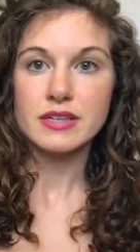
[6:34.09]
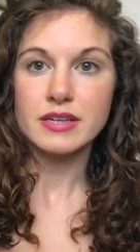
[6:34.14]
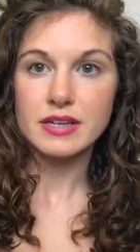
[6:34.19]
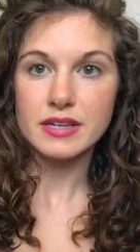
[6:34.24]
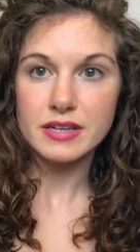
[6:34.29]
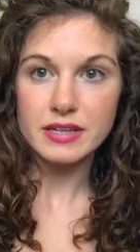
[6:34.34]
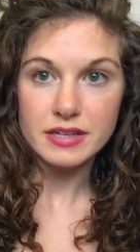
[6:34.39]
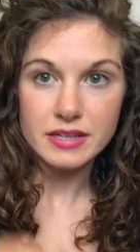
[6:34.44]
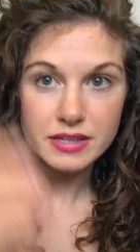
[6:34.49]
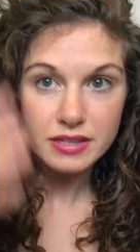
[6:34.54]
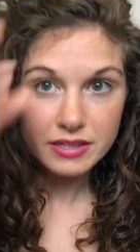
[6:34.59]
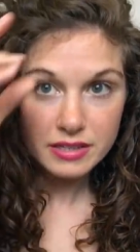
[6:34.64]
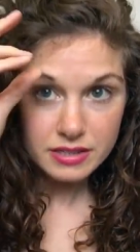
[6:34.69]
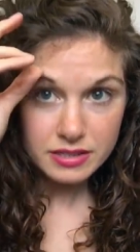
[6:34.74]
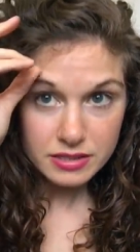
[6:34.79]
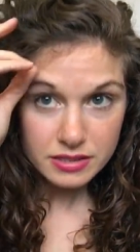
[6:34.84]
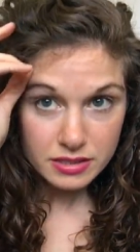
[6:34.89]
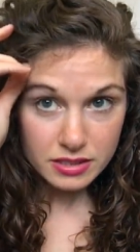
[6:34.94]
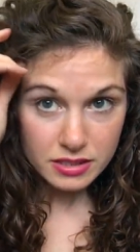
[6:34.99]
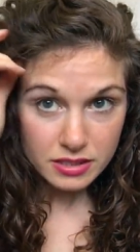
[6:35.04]

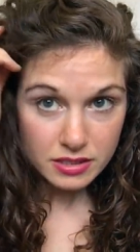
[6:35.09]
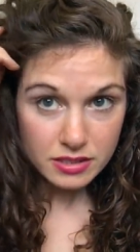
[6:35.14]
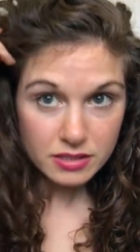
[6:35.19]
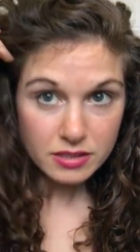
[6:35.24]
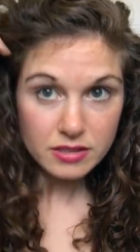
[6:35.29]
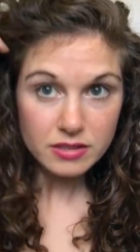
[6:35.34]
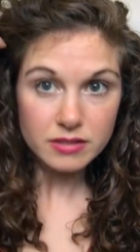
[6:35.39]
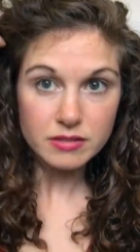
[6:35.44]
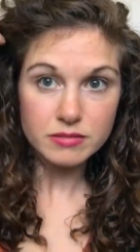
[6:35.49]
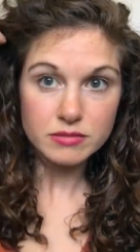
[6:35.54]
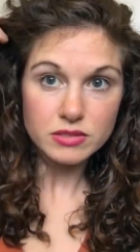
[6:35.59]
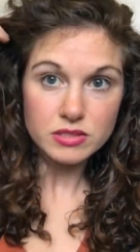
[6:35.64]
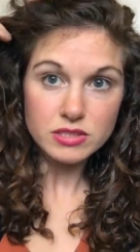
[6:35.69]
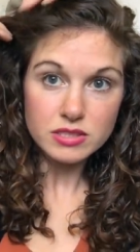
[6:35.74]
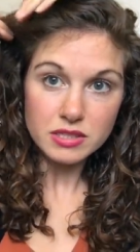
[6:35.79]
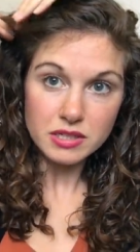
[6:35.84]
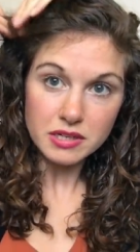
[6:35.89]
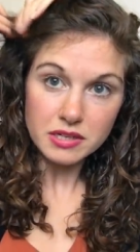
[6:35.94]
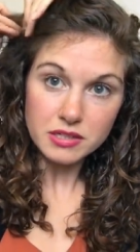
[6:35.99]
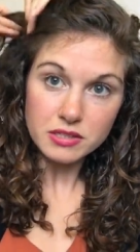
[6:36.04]
And
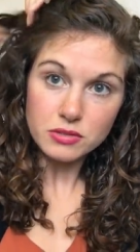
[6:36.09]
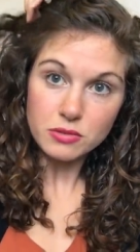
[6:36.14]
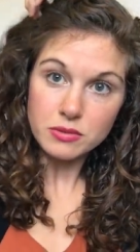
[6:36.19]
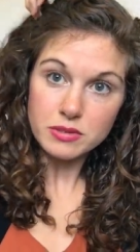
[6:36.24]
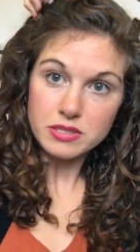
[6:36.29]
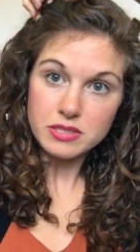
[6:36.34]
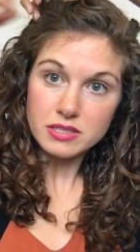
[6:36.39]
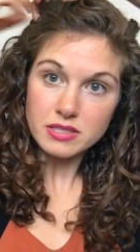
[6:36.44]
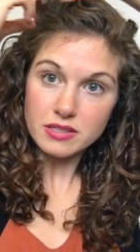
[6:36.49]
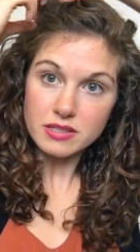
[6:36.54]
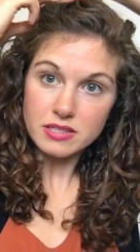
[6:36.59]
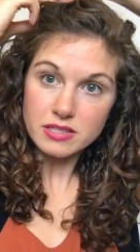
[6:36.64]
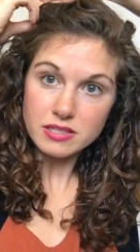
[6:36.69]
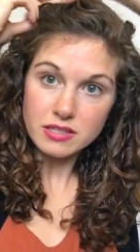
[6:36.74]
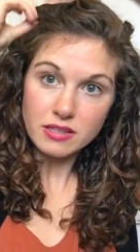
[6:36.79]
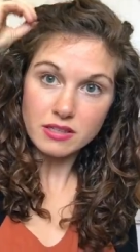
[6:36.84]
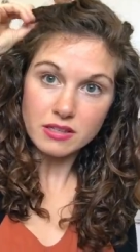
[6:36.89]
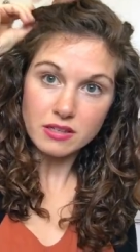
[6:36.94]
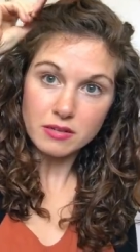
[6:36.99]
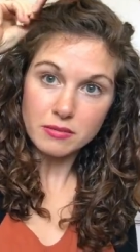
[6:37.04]
just kind of twisting this
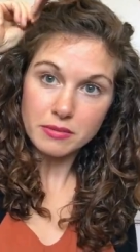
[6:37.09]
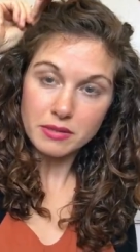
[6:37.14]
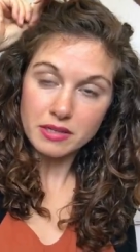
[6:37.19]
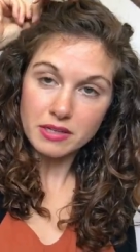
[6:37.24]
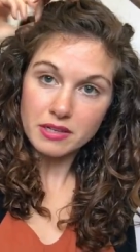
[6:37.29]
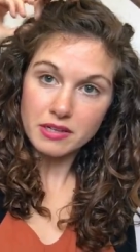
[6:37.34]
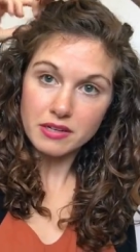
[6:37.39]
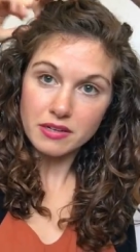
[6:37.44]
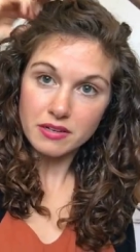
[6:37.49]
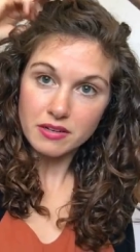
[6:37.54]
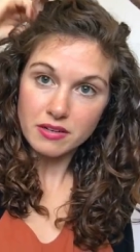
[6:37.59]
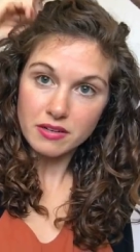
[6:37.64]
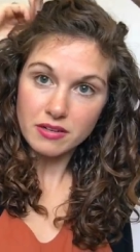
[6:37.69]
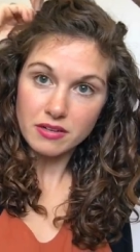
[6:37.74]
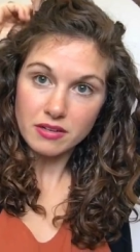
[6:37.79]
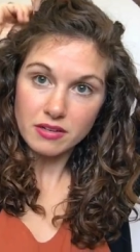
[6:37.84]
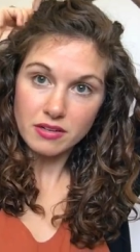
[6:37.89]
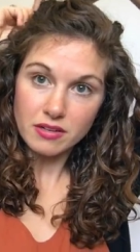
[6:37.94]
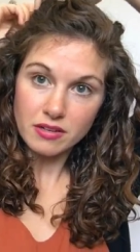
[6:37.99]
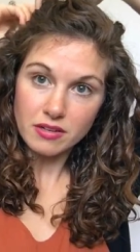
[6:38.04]
a little bit.
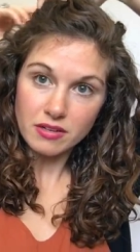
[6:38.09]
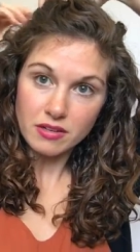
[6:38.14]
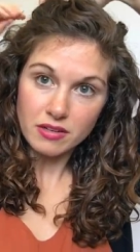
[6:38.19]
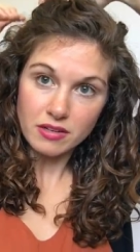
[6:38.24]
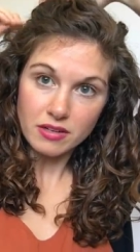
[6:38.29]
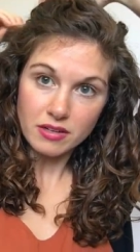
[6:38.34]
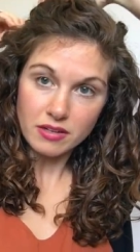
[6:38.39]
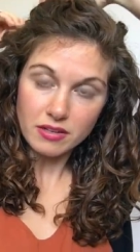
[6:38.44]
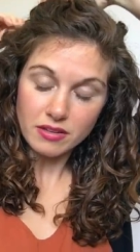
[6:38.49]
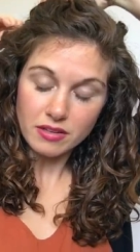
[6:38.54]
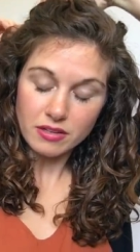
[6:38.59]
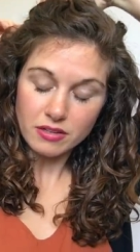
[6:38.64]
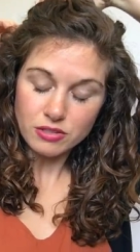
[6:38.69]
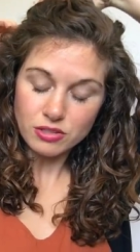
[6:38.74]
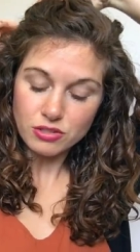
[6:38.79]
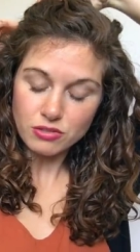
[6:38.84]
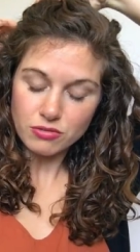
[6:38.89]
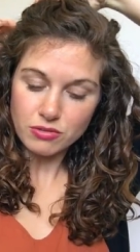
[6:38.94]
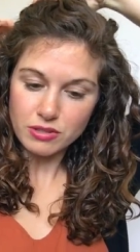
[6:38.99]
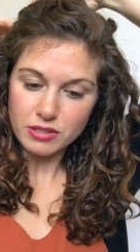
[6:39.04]

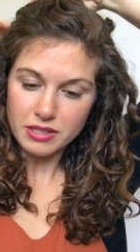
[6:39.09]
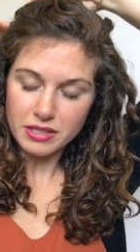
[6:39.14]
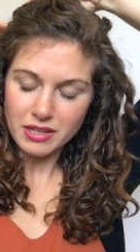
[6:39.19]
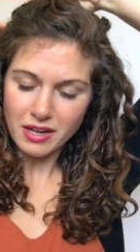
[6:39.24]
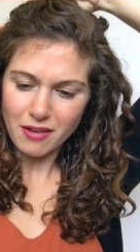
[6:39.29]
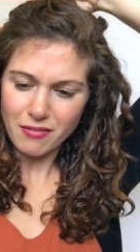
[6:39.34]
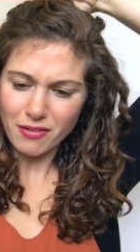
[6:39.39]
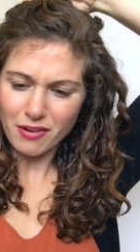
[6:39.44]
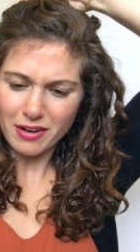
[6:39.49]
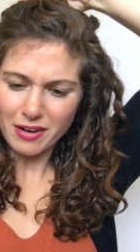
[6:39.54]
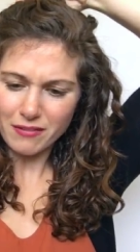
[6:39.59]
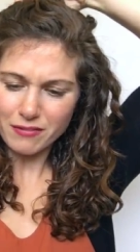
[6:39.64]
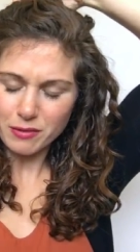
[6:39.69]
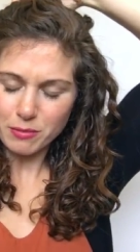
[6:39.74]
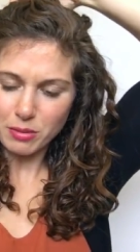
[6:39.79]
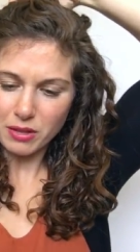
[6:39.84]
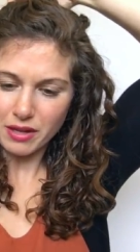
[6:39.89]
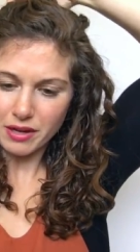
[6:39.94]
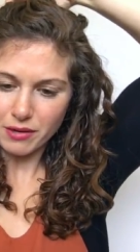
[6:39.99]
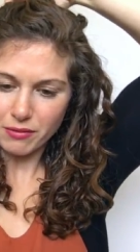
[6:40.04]
There's three. I find I have to
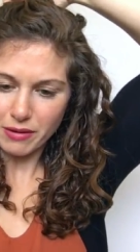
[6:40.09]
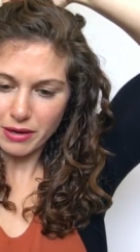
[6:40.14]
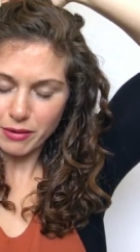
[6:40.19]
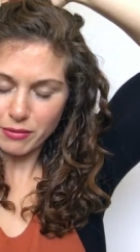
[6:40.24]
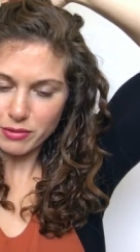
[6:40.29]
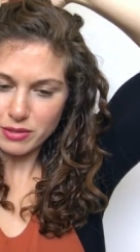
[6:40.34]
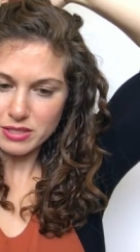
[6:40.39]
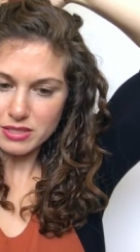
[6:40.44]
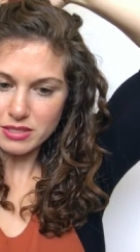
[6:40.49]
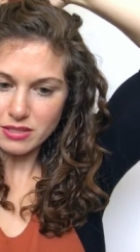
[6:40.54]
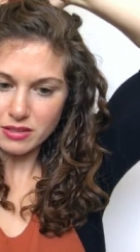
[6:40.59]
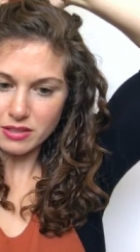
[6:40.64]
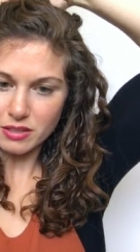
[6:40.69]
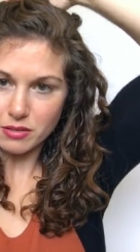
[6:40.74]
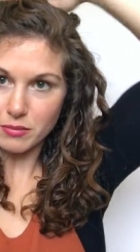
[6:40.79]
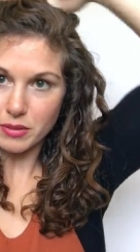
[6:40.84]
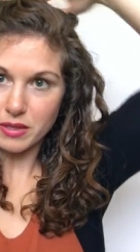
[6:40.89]
play around with this a little